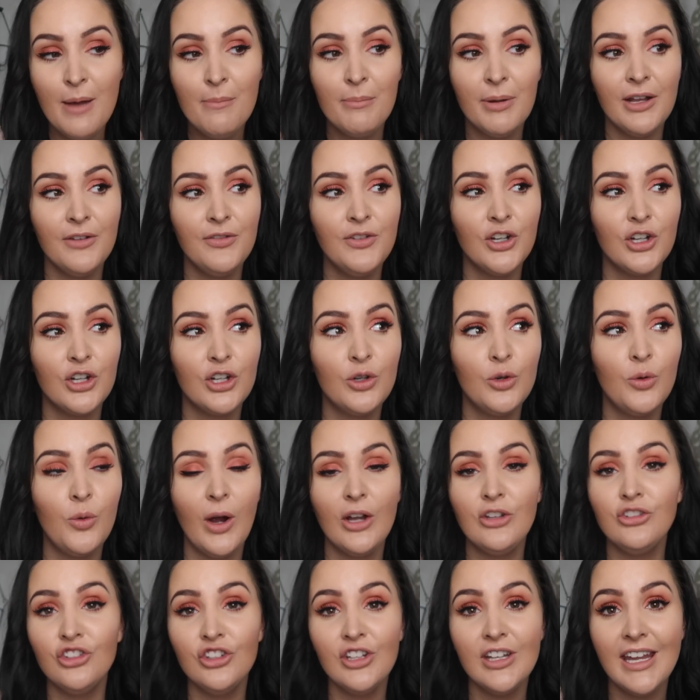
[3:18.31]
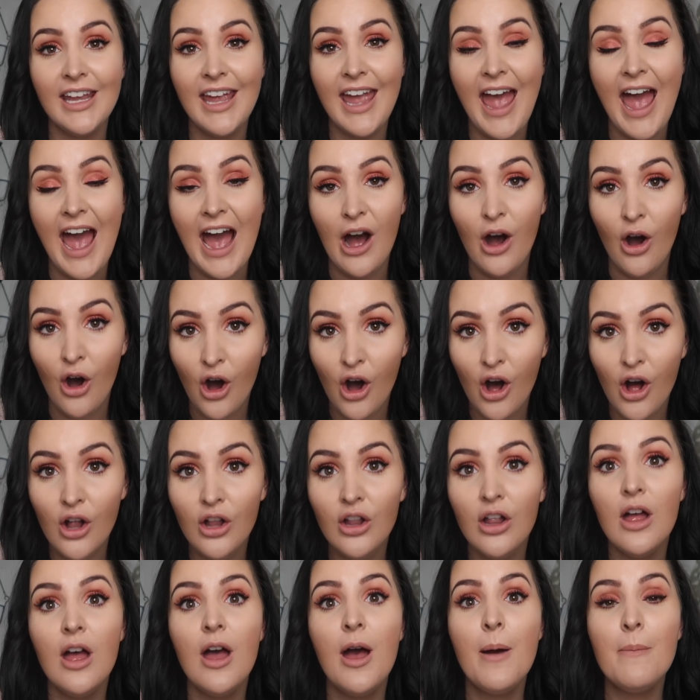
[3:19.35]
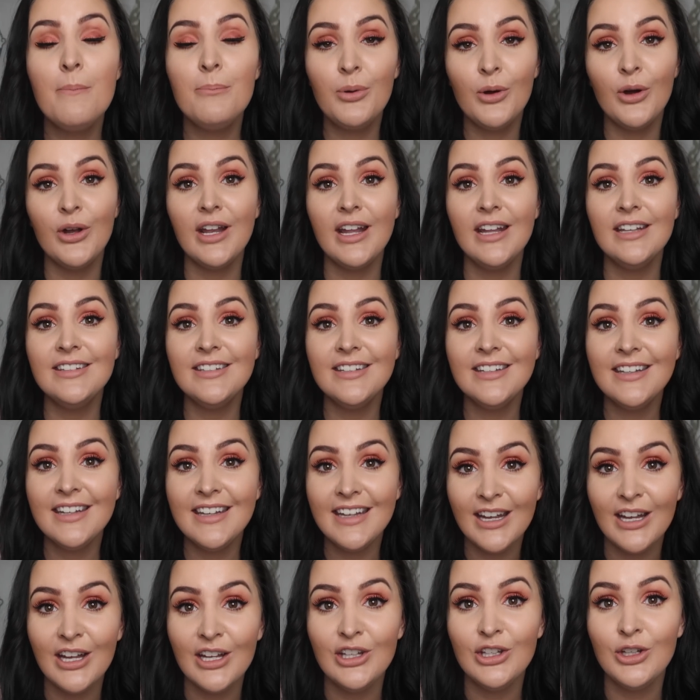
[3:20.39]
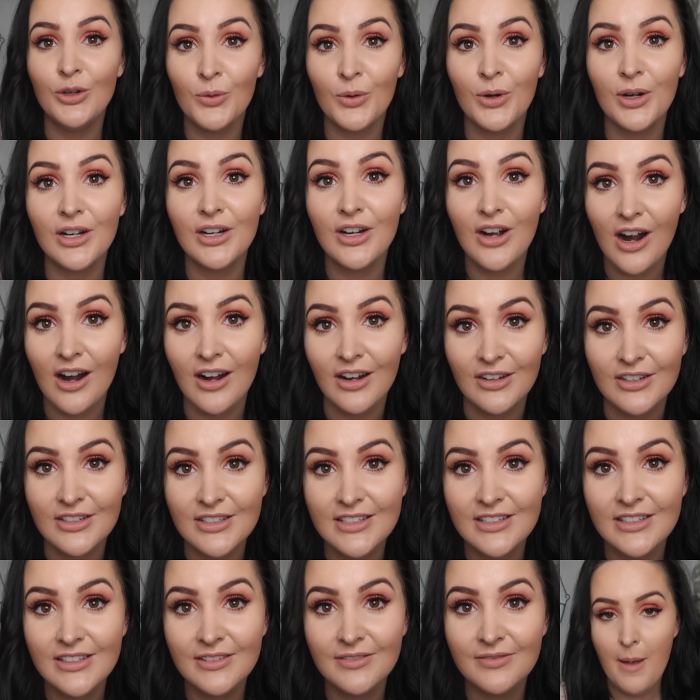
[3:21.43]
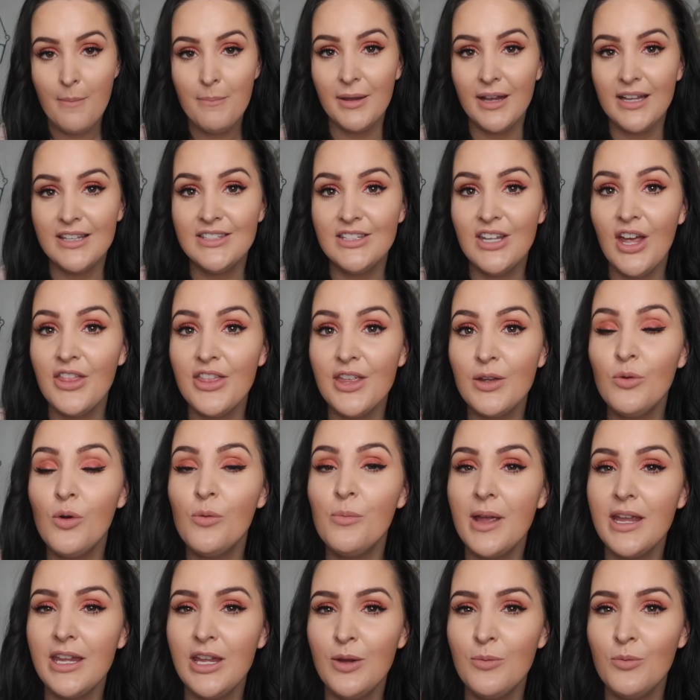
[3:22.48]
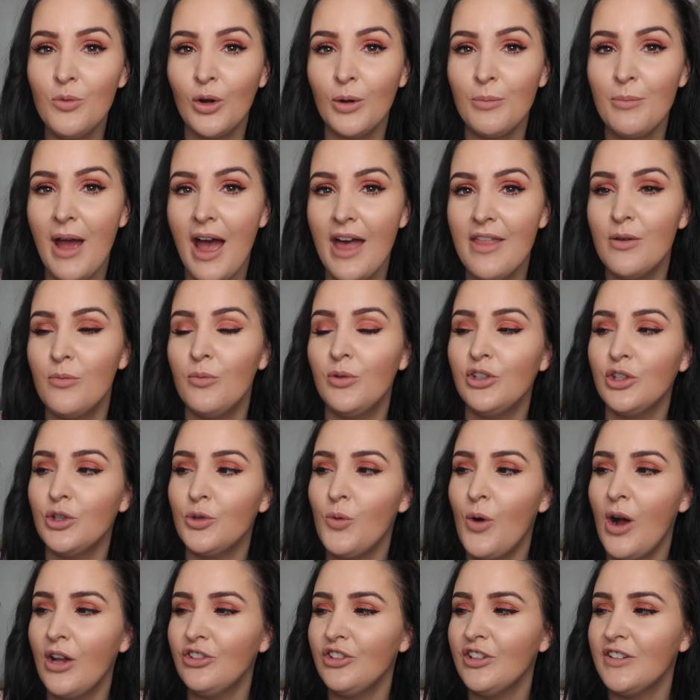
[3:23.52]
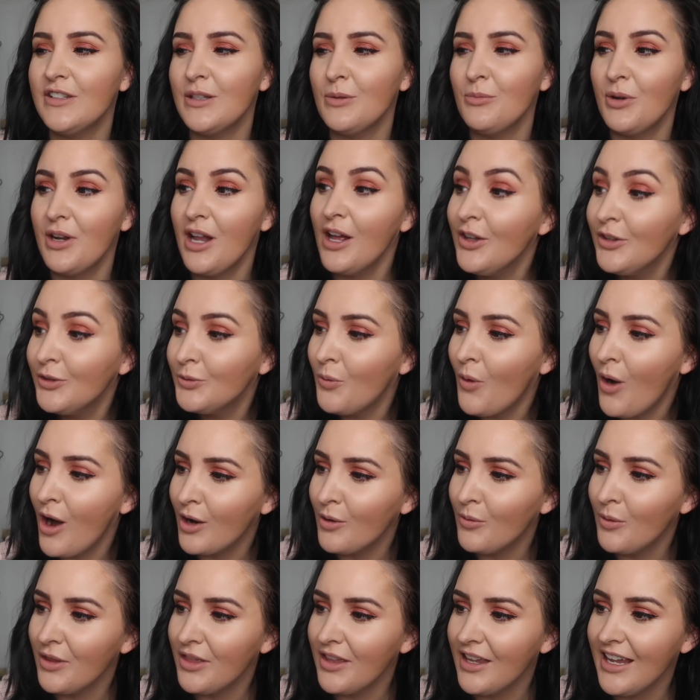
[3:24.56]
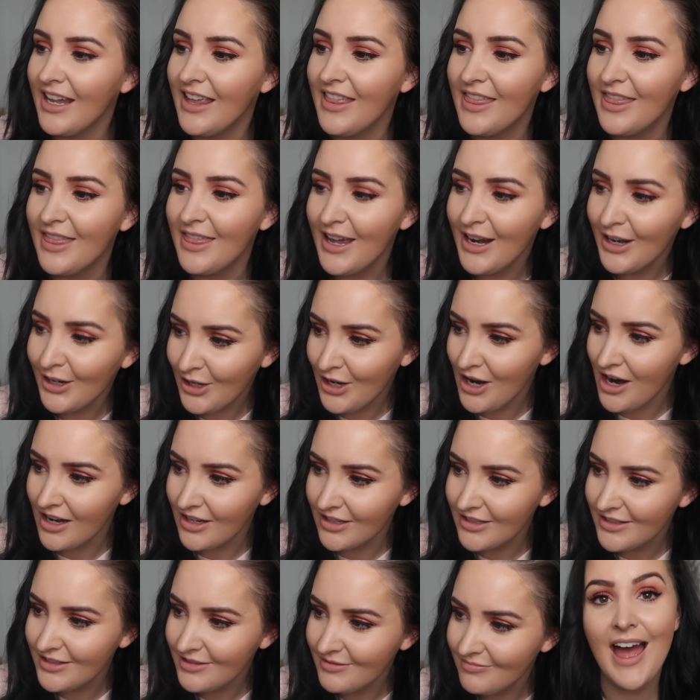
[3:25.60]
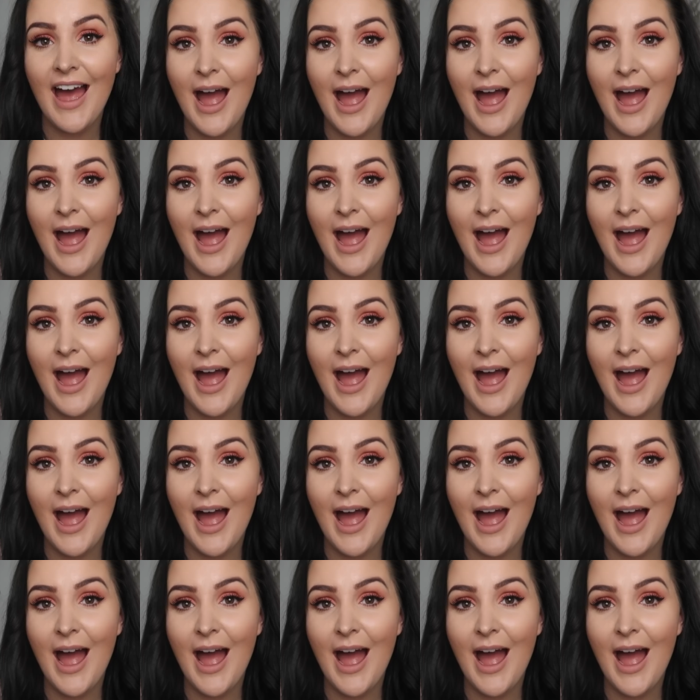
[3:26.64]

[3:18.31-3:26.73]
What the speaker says: But if you're questioning it at all, put it in your cart, because nothing will make you more mad than when you're watching someone else walk with it in their cart.